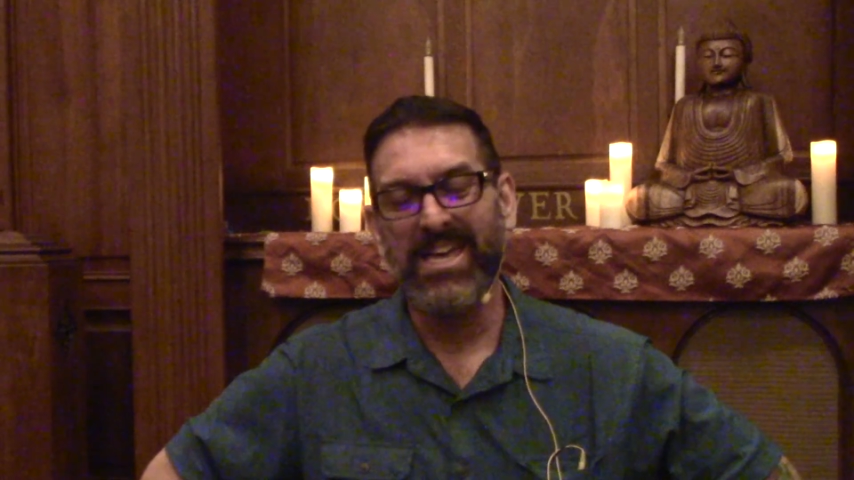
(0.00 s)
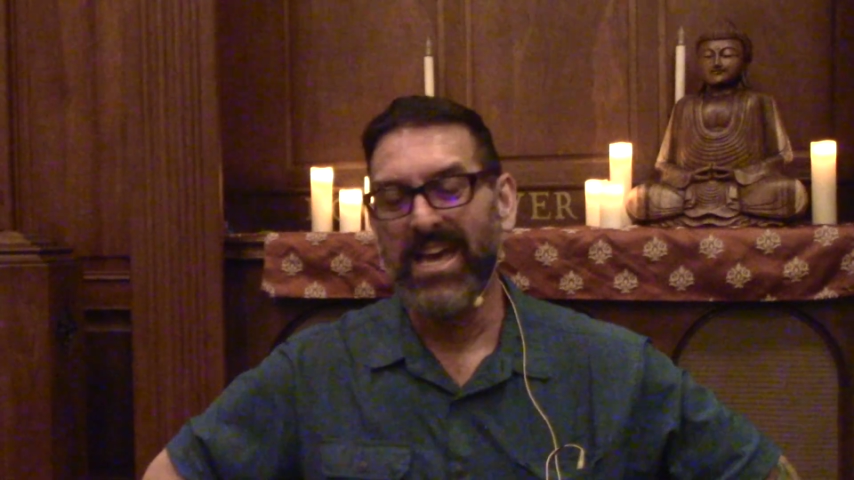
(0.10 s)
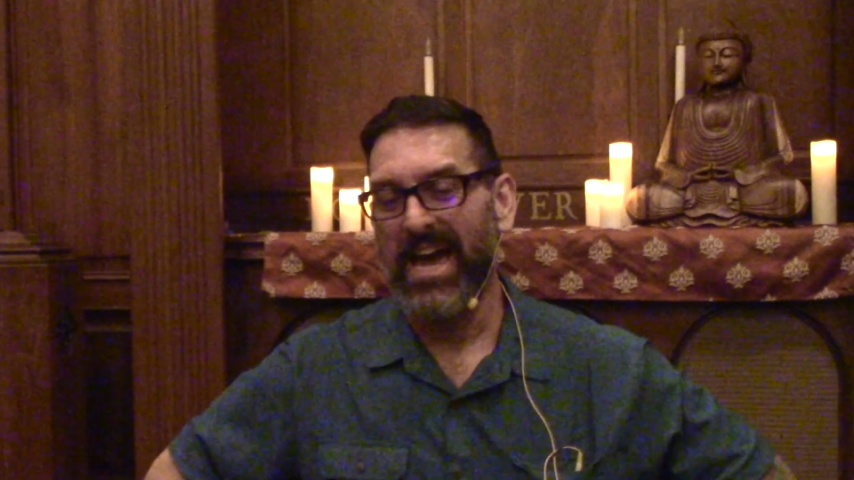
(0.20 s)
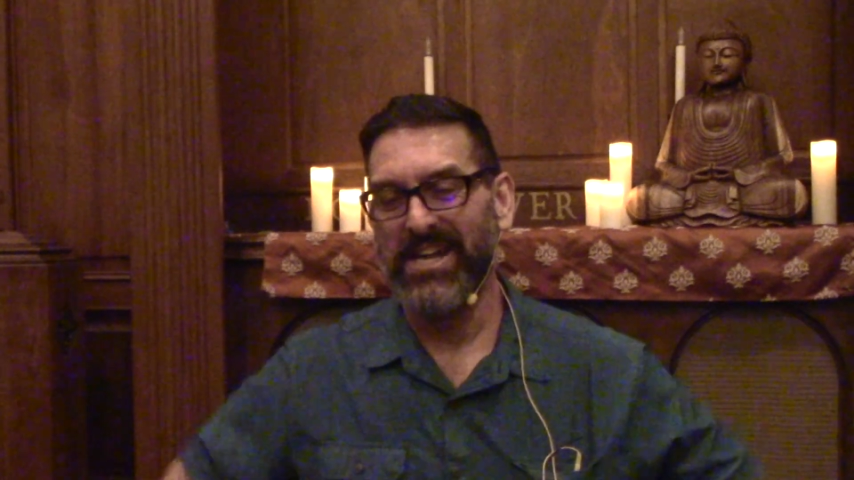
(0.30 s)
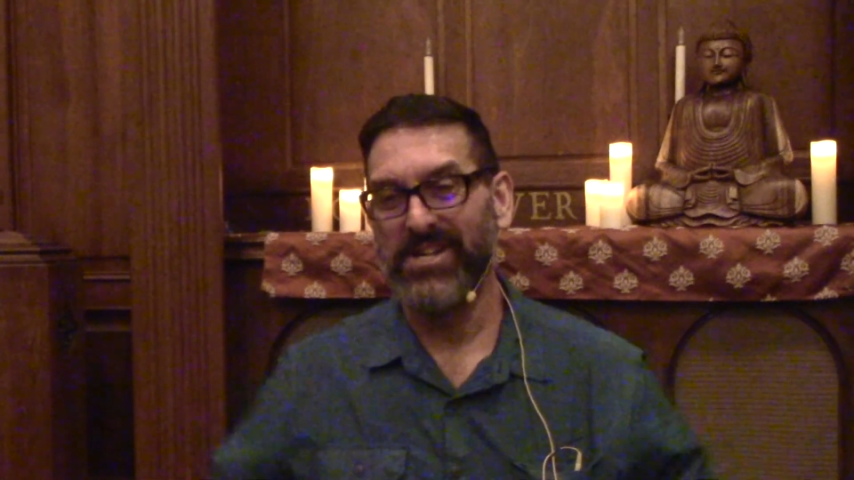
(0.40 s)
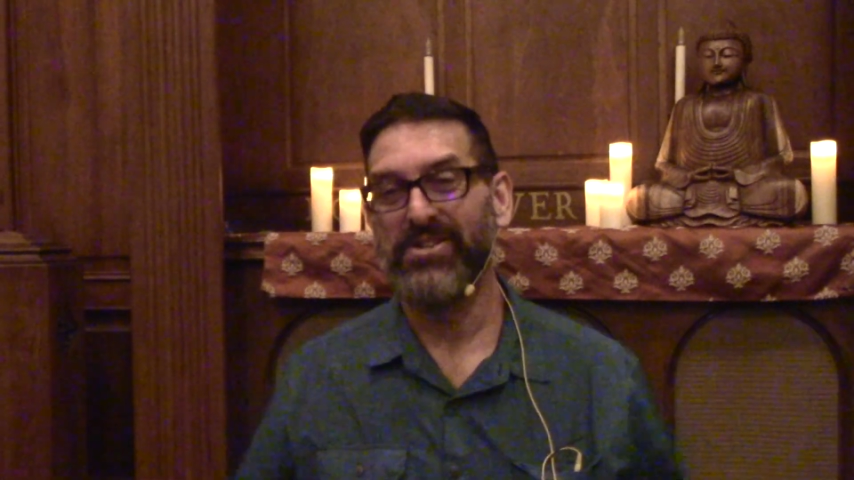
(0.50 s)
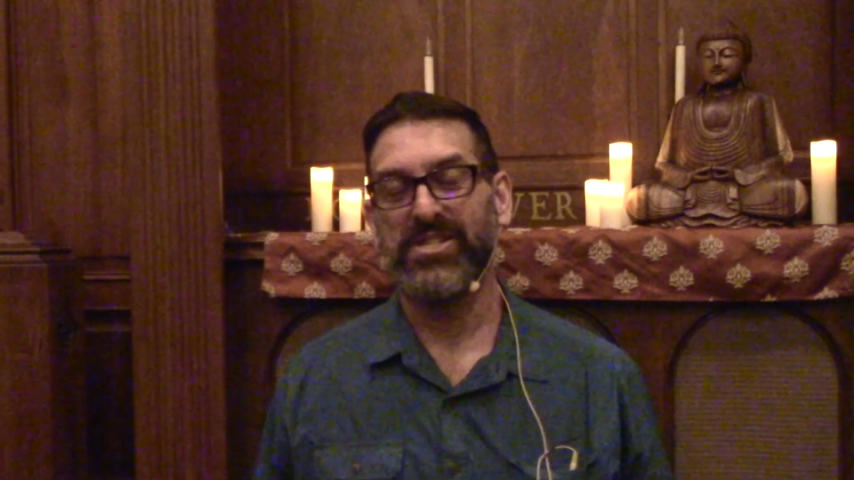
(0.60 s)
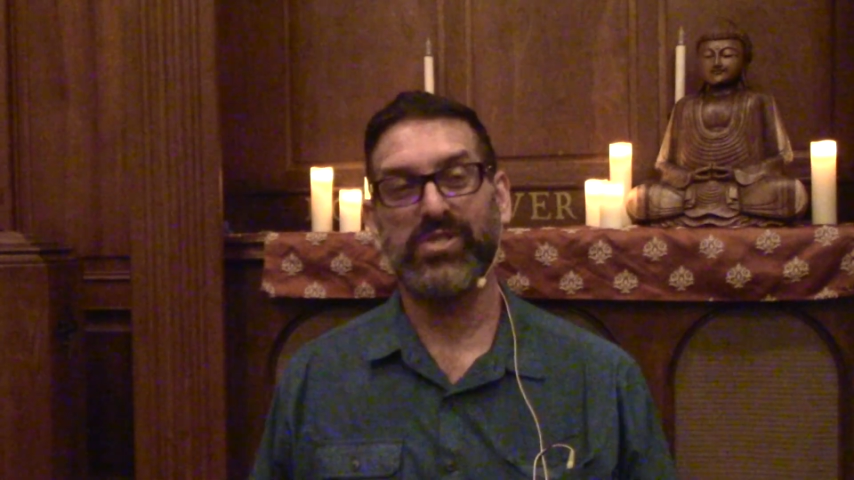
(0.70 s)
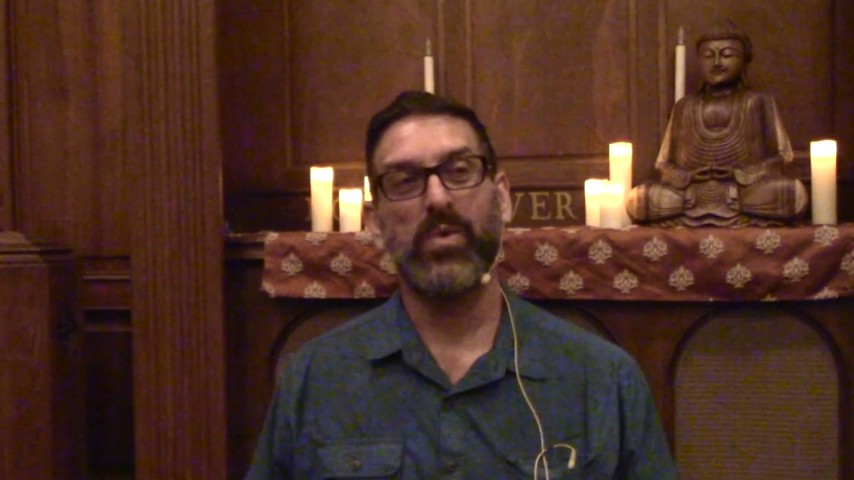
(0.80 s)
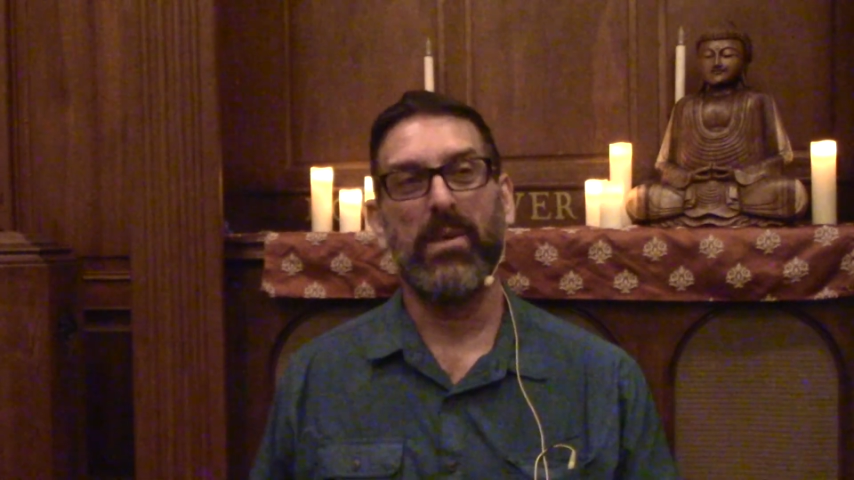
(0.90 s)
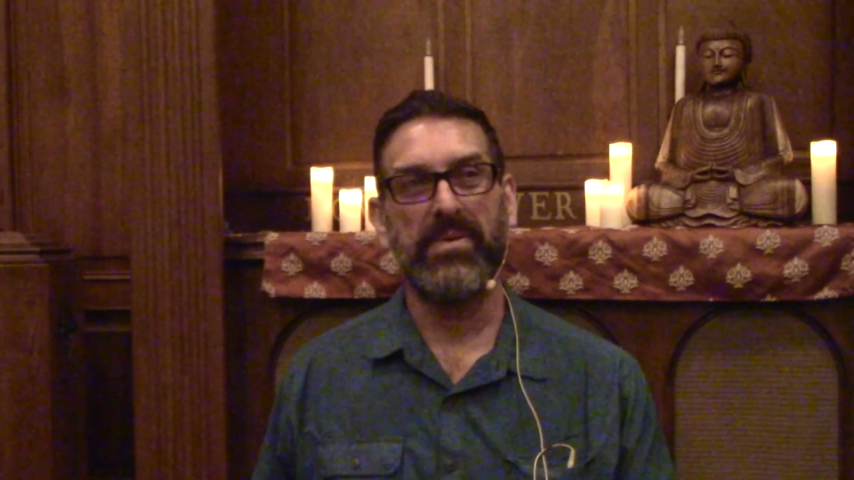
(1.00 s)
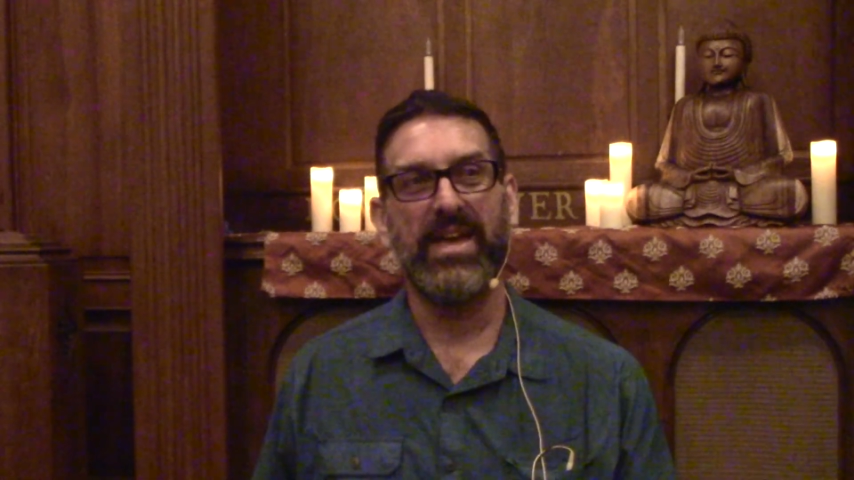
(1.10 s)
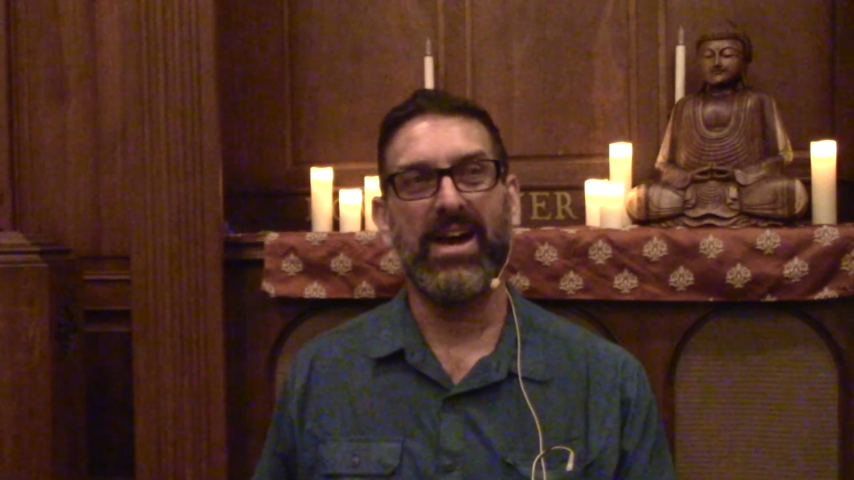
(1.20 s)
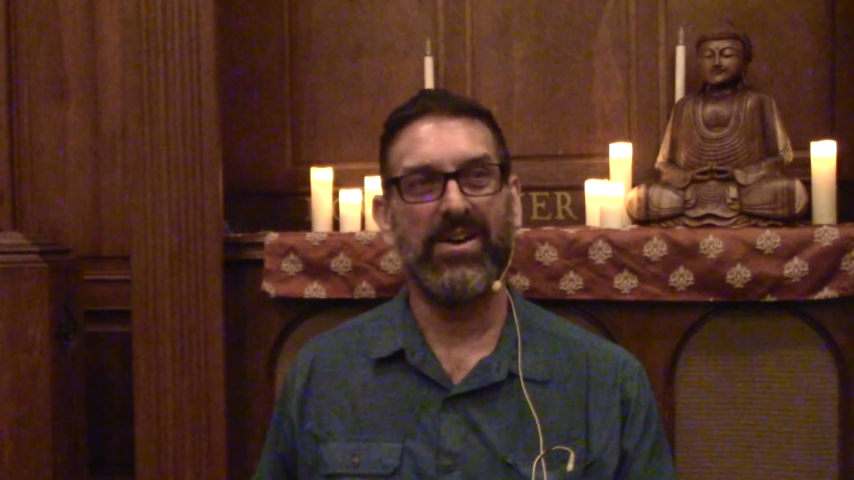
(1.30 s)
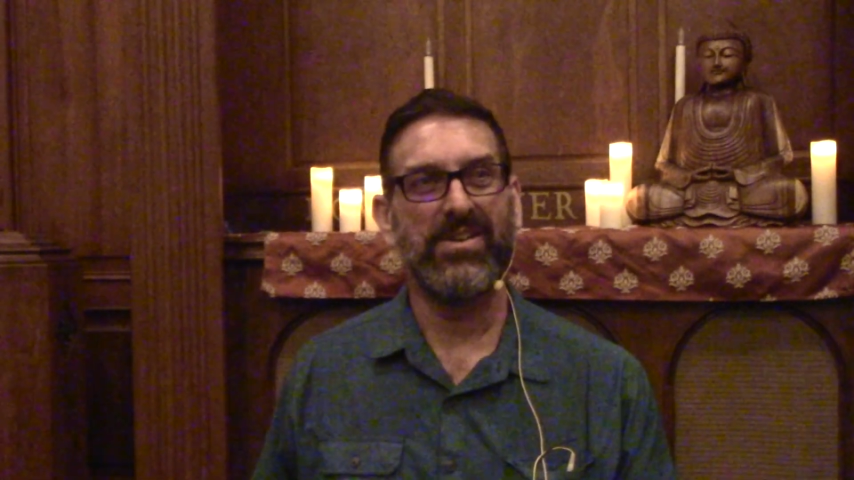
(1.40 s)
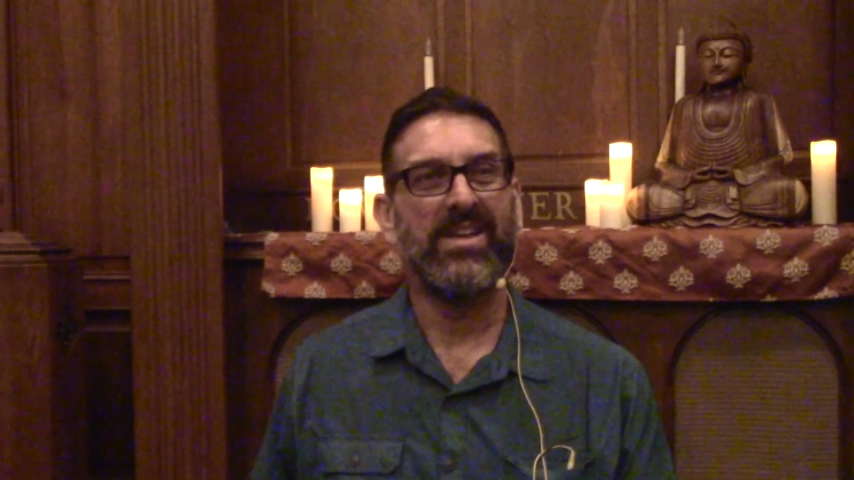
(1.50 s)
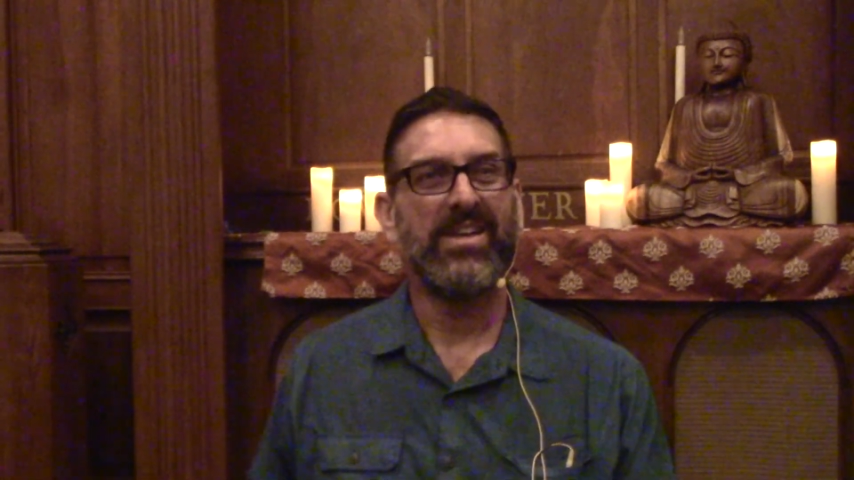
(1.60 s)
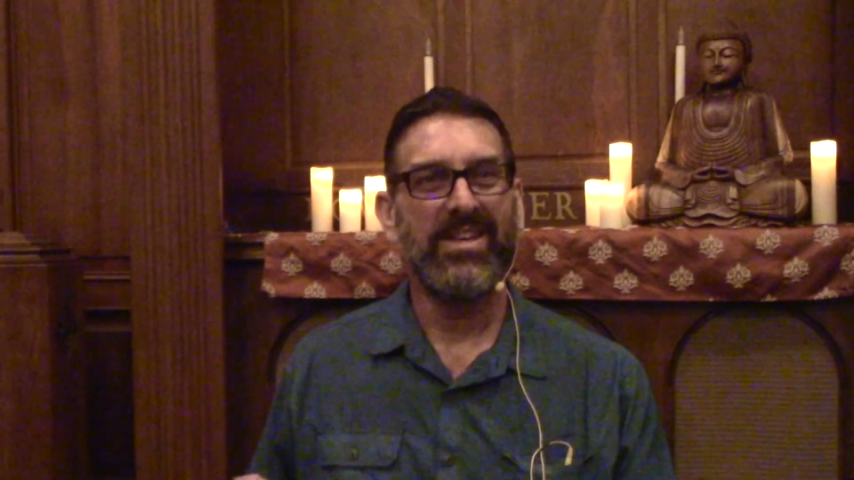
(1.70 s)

And you're just swapping out,